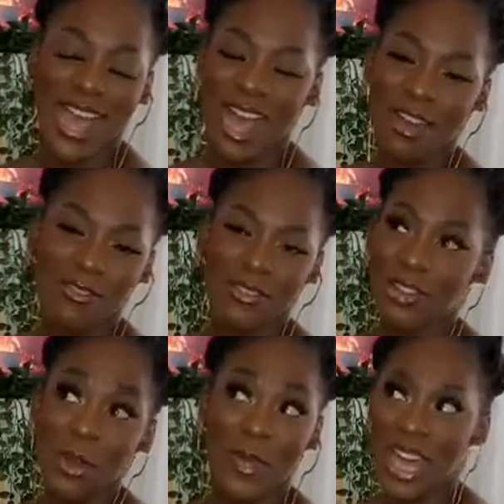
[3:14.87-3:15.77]
I have
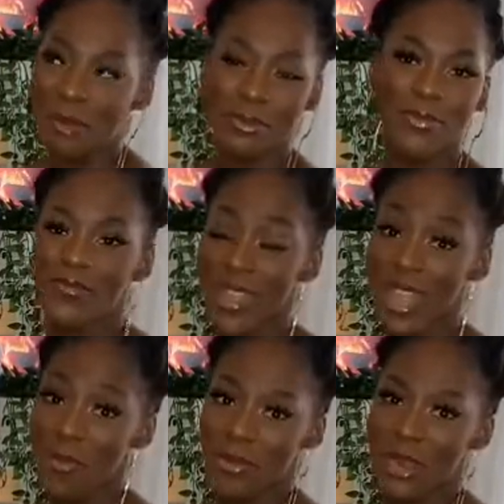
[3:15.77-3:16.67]
coming up,
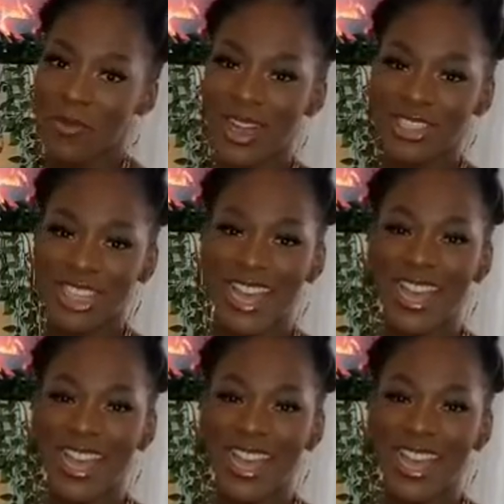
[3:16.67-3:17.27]
pretty much.